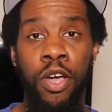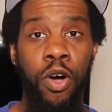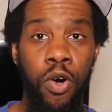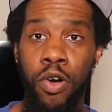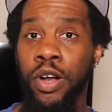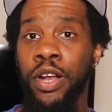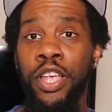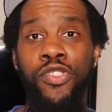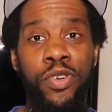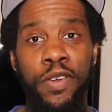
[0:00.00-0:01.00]
or
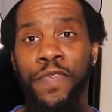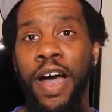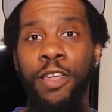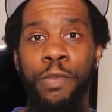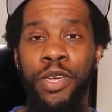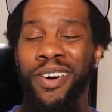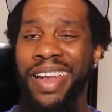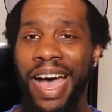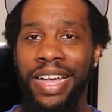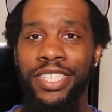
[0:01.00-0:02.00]
you can follow me
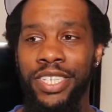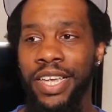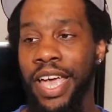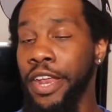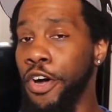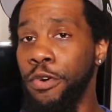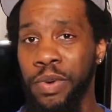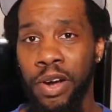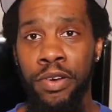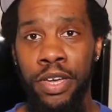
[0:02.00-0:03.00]
on I G at
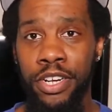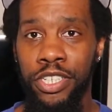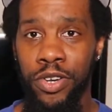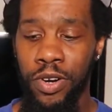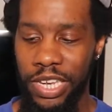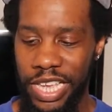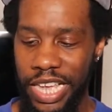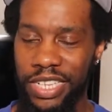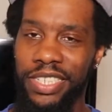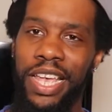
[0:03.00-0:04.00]
homegrown underscore
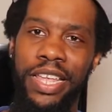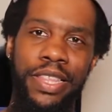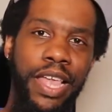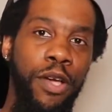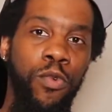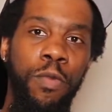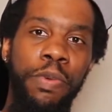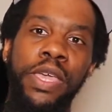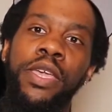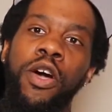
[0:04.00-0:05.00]
kicks. They will
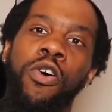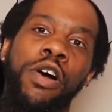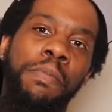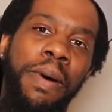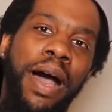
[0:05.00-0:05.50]
be on